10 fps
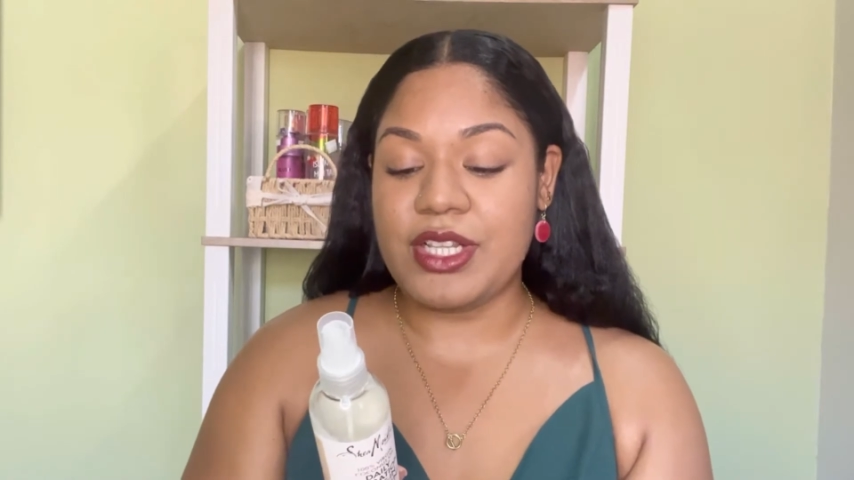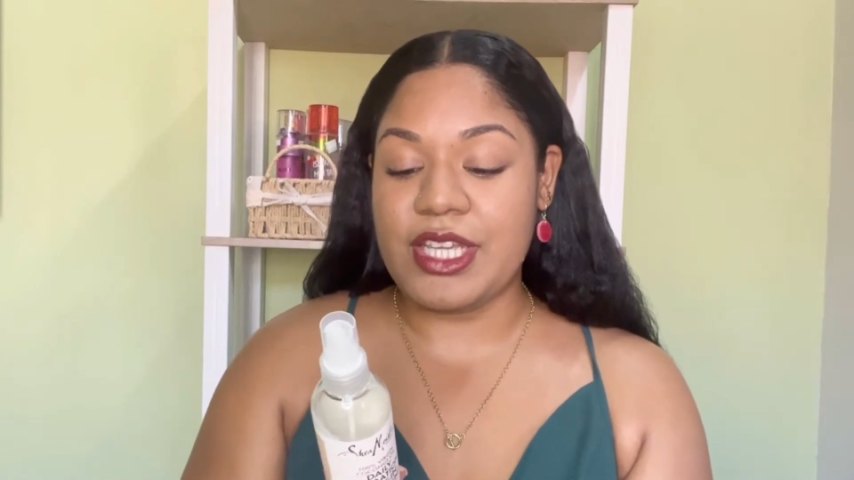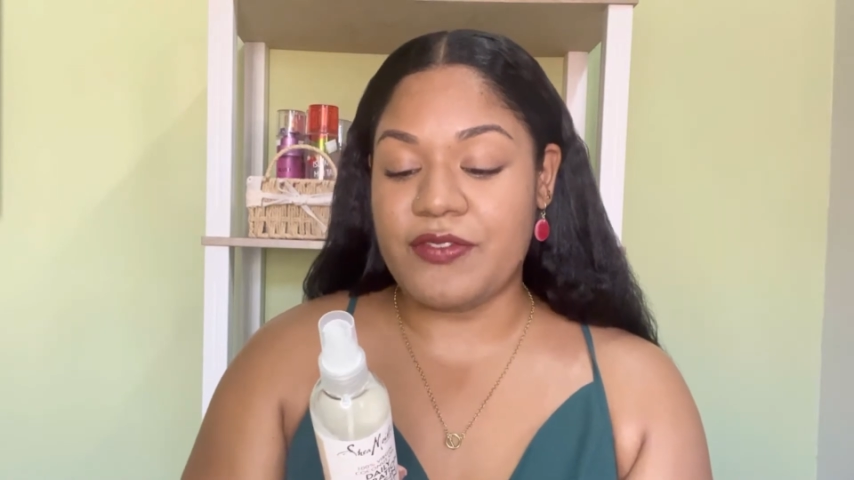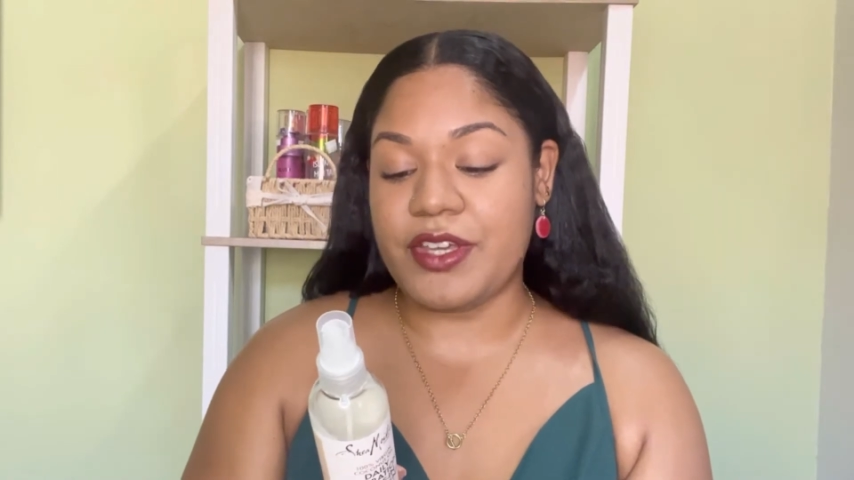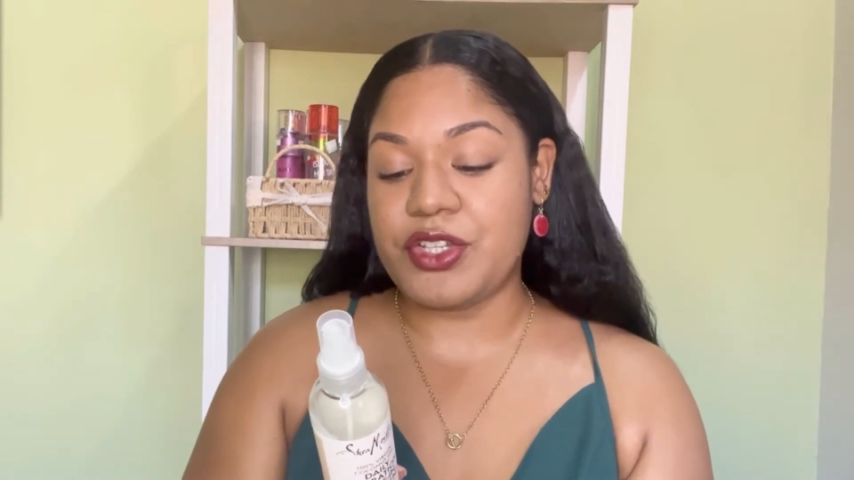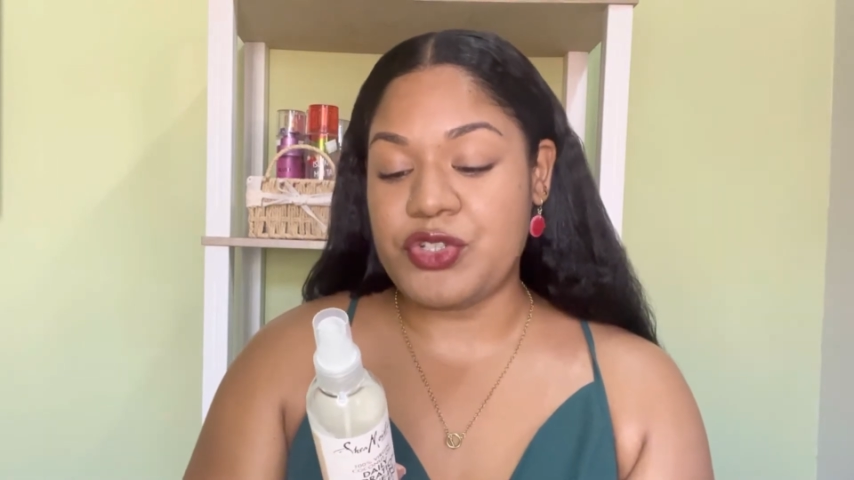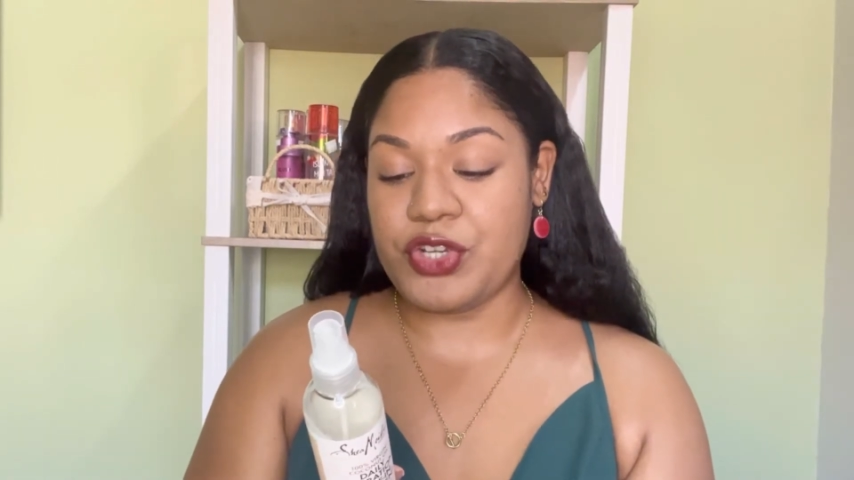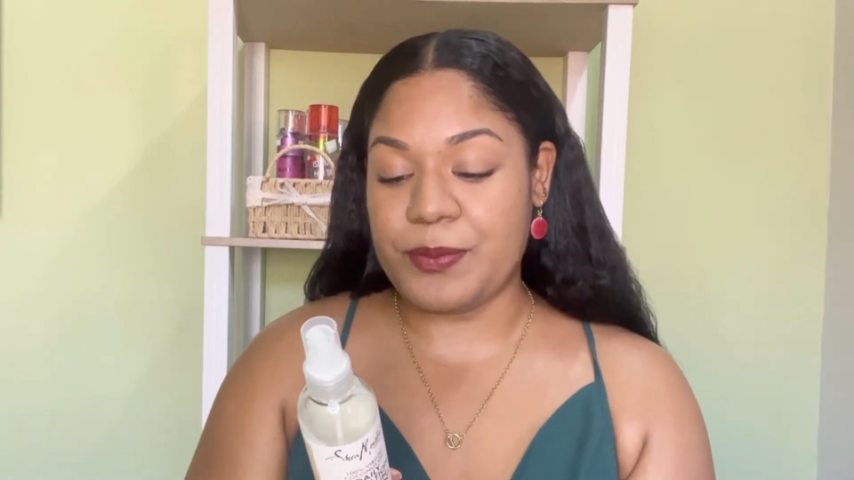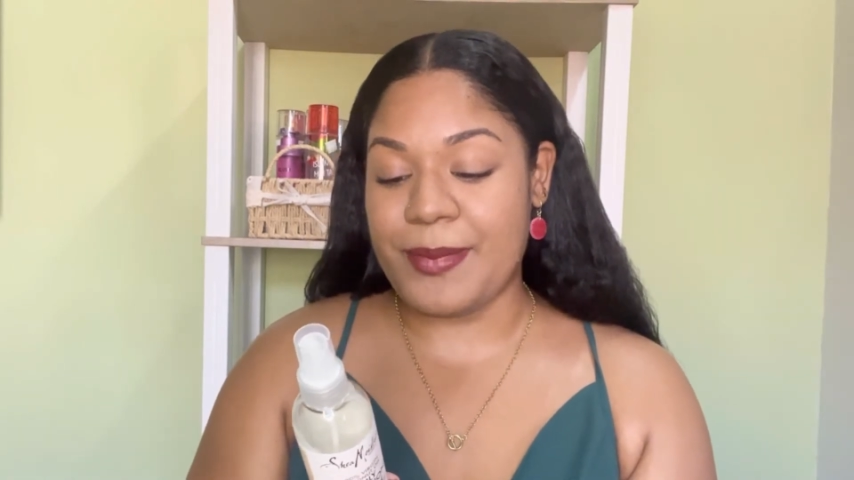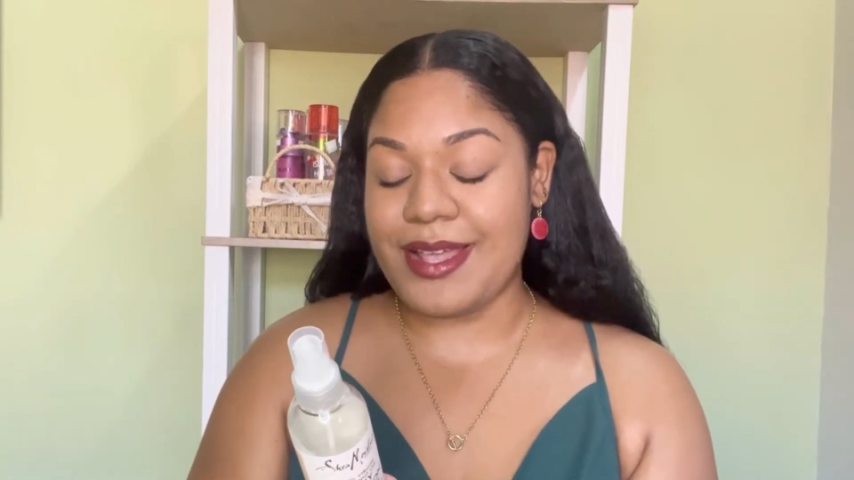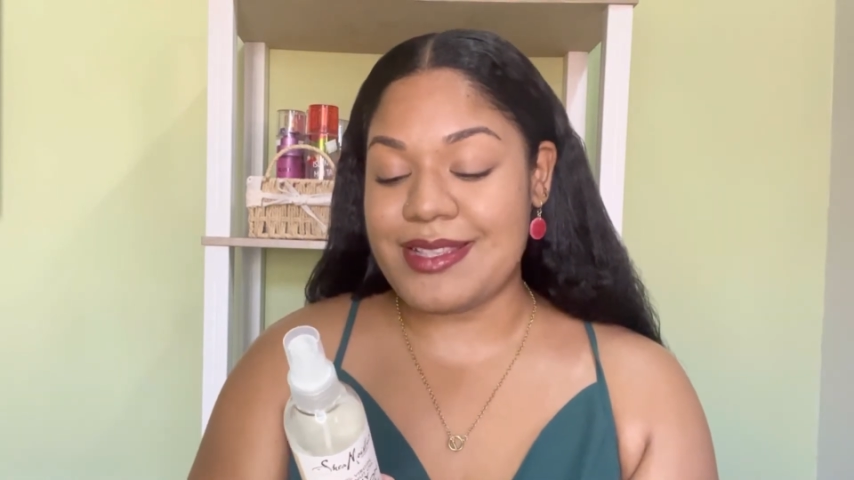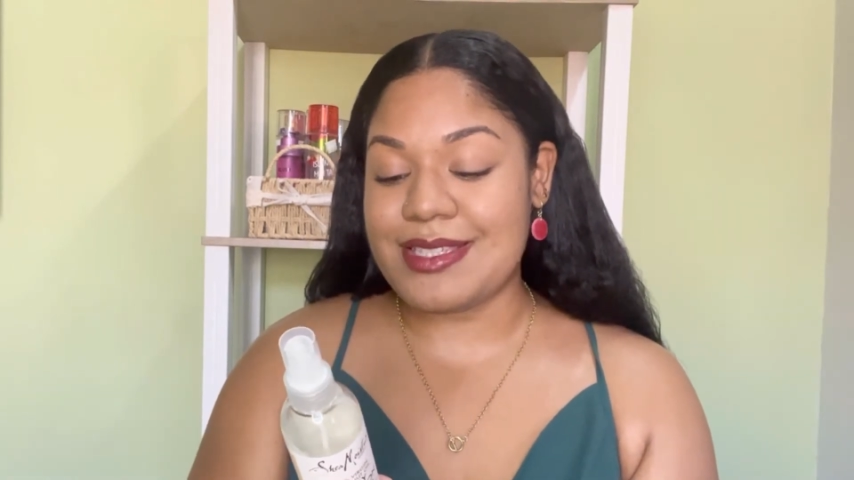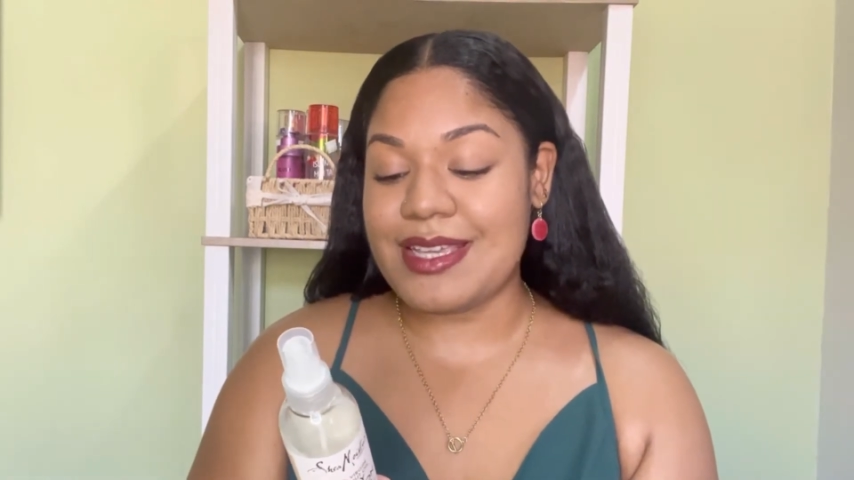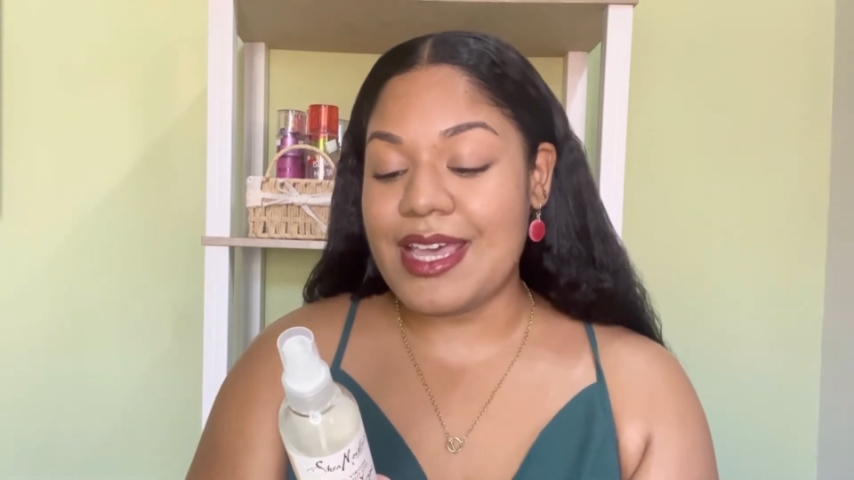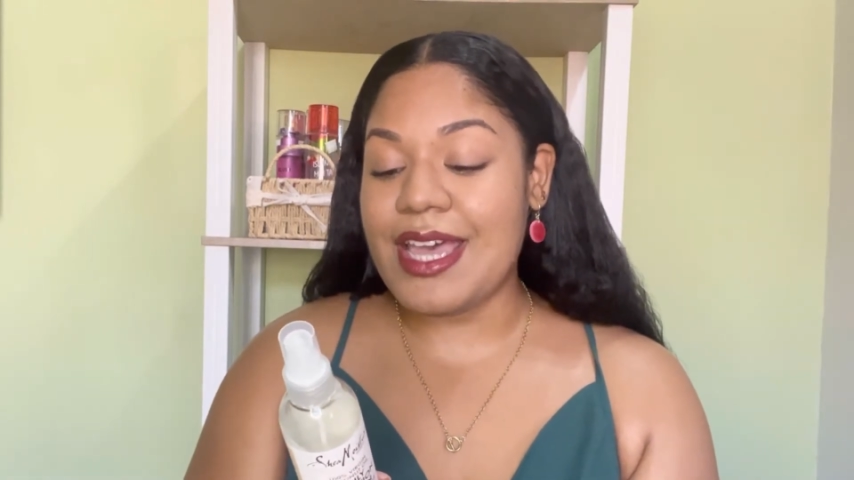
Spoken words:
leave-in treatment.